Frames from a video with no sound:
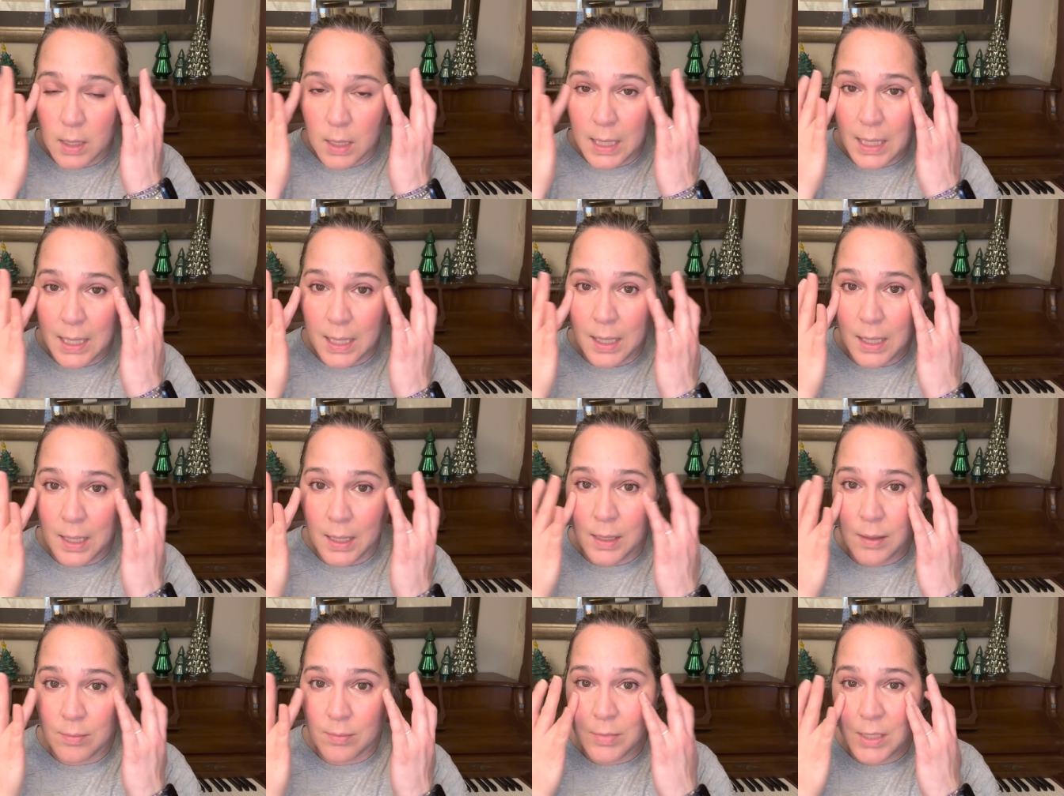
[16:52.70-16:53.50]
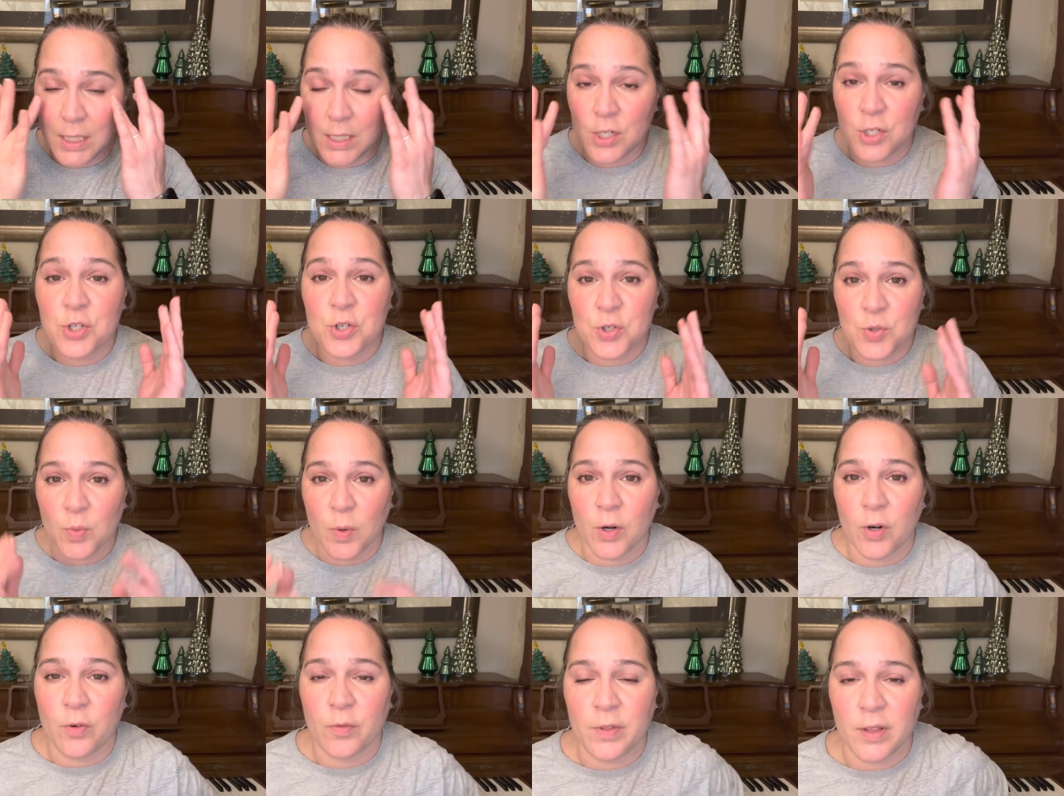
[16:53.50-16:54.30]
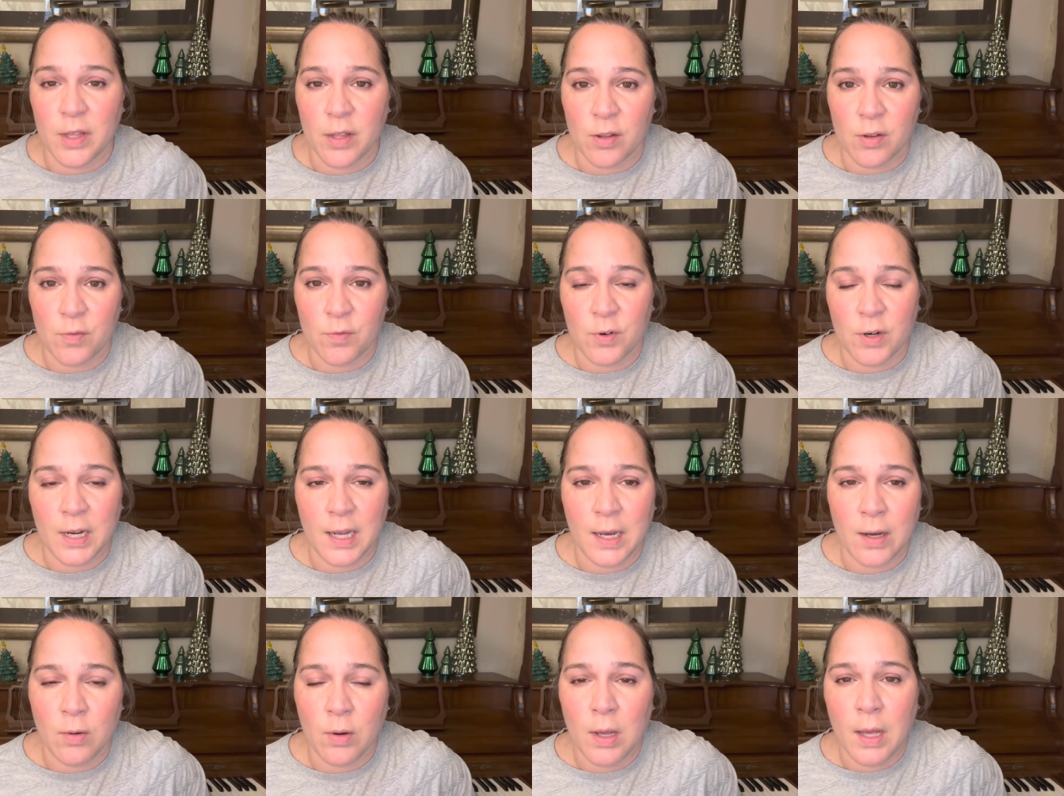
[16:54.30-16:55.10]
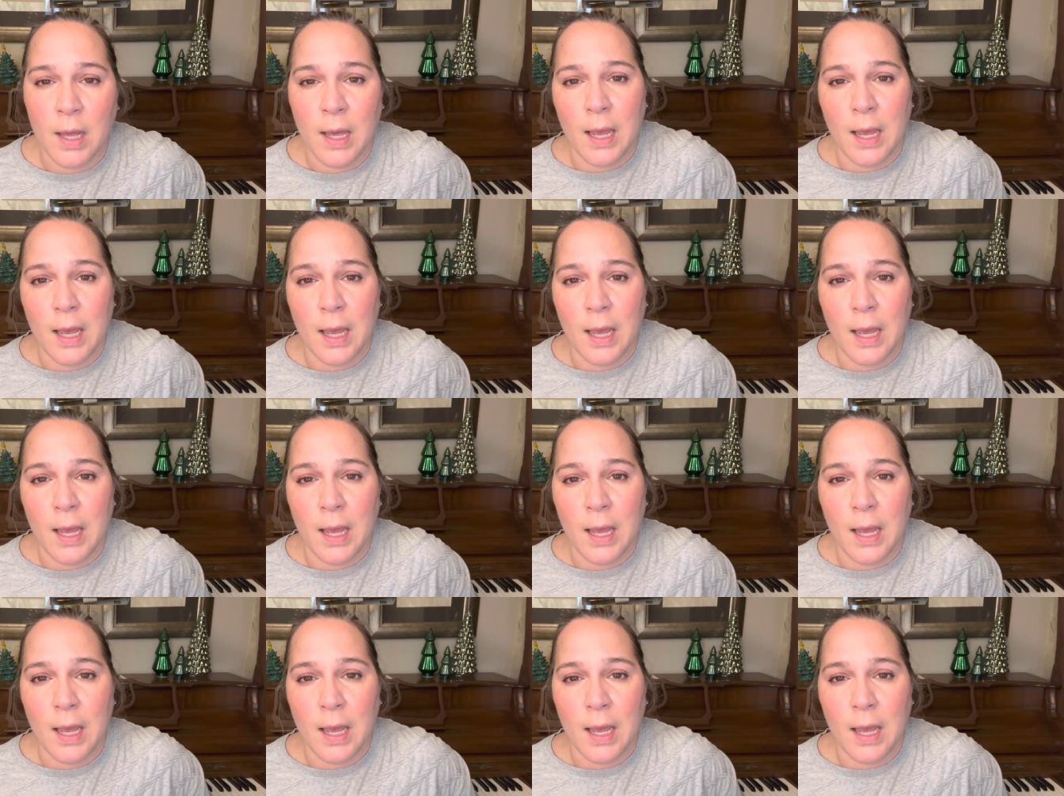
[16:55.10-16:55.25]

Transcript: I need to choose one over the other for now.